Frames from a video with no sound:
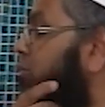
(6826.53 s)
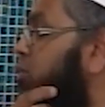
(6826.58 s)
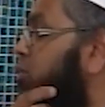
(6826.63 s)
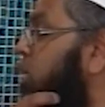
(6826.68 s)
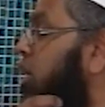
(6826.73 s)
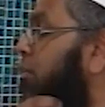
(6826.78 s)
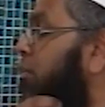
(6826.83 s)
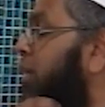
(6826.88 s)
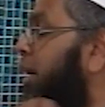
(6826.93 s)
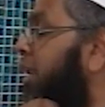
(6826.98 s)

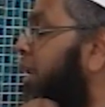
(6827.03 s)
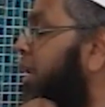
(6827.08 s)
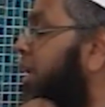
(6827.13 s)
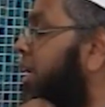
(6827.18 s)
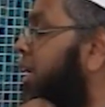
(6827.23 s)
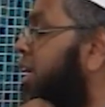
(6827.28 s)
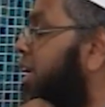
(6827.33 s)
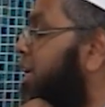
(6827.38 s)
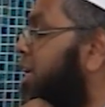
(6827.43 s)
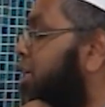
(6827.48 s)
Sahib
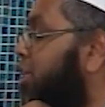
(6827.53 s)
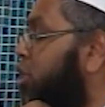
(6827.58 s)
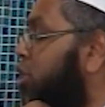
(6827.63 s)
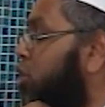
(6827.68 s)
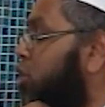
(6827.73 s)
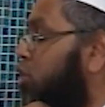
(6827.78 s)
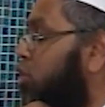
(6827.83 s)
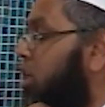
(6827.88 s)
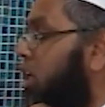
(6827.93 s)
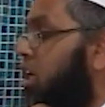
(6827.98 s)
and
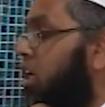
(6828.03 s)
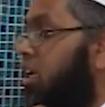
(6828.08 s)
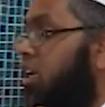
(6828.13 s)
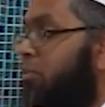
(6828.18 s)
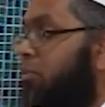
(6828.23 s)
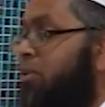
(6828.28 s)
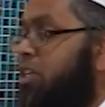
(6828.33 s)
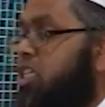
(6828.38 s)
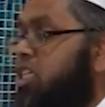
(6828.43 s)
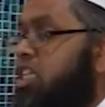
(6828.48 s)
to the
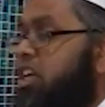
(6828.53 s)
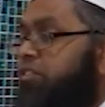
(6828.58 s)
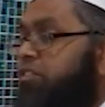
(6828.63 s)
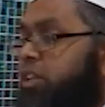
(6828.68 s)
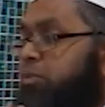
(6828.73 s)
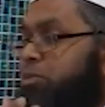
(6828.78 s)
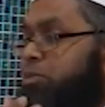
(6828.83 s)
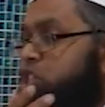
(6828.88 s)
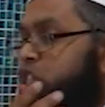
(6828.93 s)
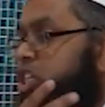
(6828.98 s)
committee of
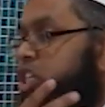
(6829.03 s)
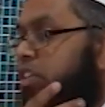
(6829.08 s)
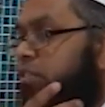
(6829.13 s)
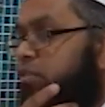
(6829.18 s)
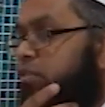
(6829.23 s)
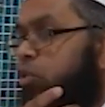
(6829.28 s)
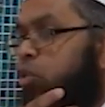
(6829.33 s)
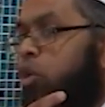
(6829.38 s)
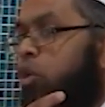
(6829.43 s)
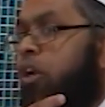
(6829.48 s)
the masjid
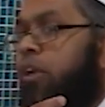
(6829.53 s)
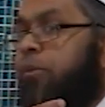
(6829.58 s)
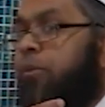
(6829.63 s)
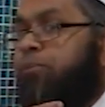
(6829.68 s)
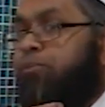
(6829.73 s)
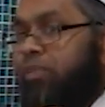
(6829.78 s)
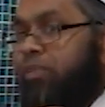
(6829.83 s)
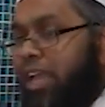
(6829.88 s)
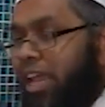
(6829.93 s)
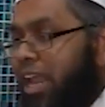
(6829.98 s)
for
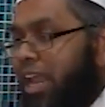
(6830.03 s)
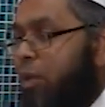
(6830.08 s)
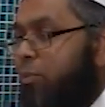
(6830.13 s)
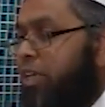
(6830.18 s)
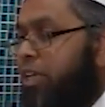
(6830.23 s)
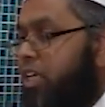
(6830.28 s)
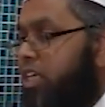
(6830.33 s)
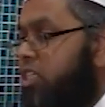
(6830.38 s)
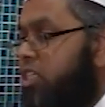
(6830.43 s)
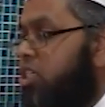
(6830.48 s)

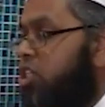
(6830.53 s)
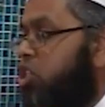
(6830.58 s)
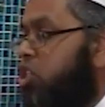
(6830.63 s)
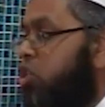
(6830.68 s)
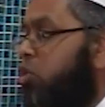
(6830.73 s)
allowing us to,